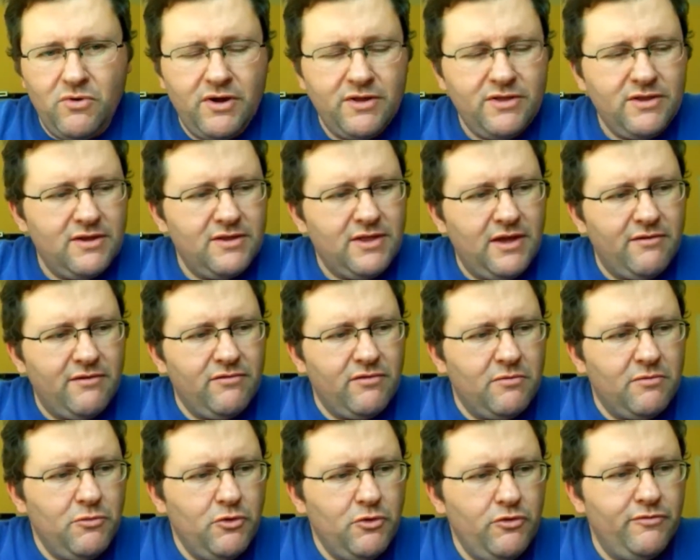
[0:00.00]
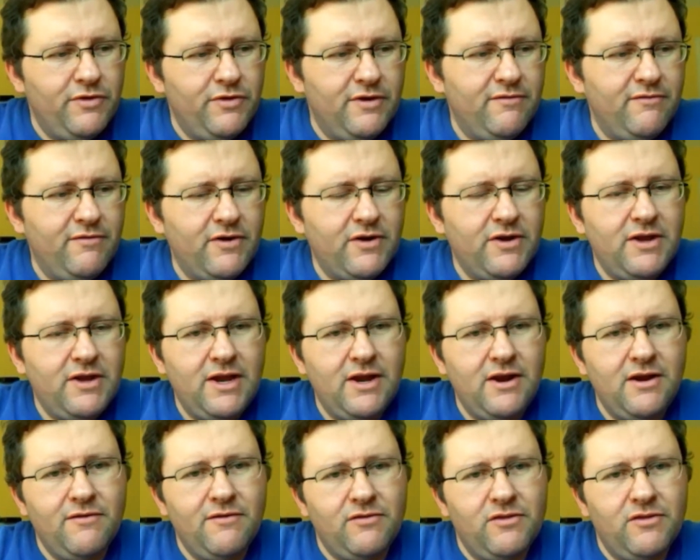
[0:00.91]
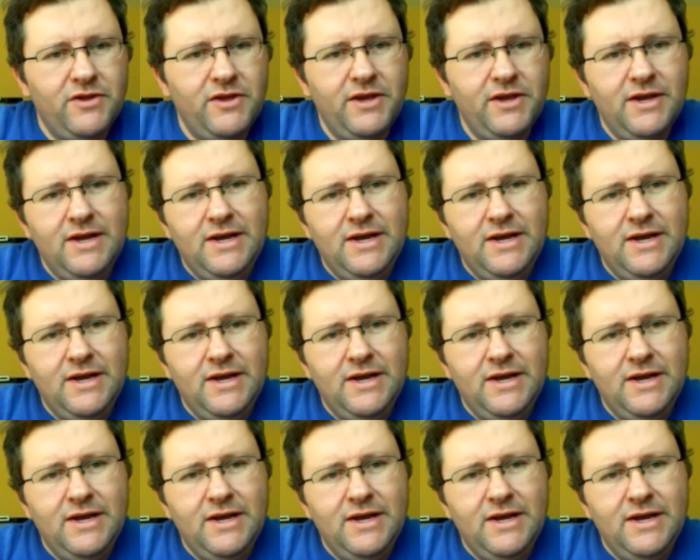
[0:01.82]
I think they've removed it very carefully,